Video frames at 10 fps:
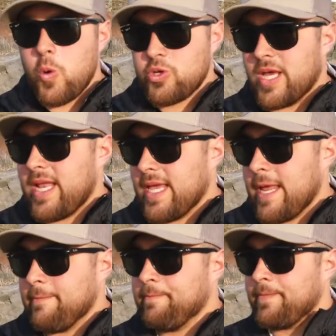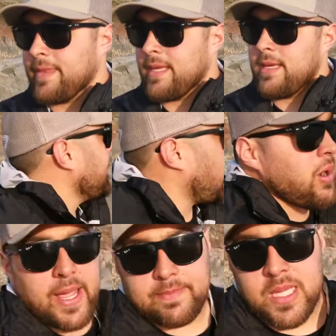Try that again. All
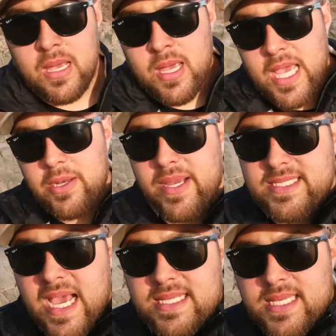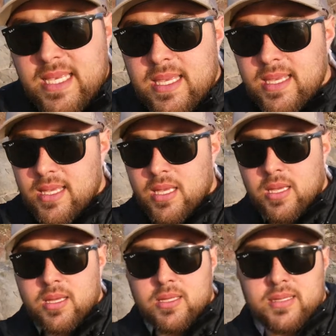right, anyways, guys,
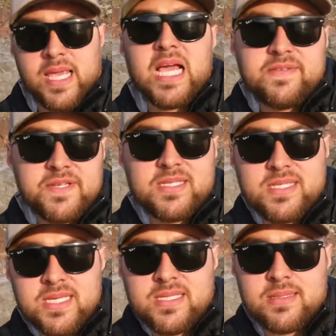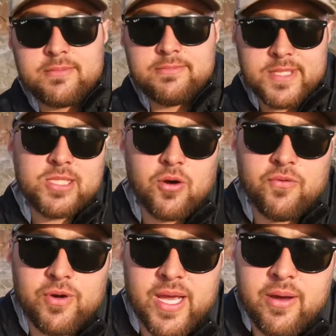the ice fishing season is
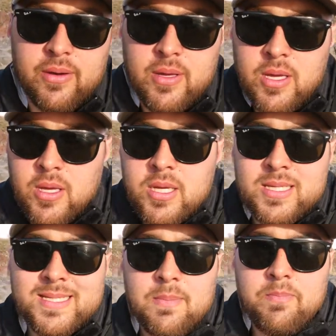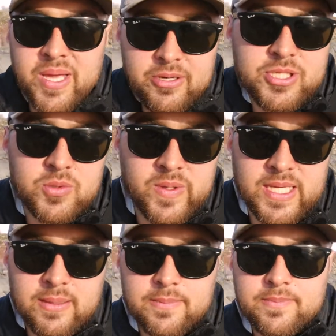over now.
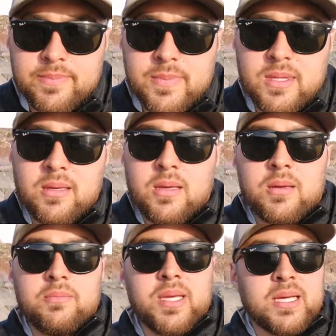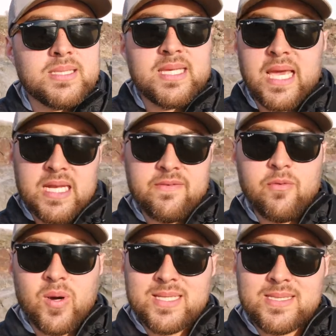Bittersweet, because the end of
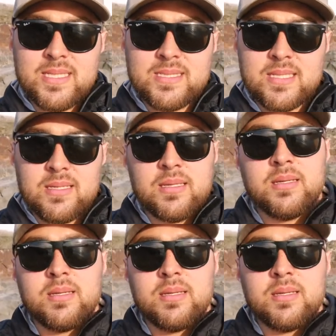one season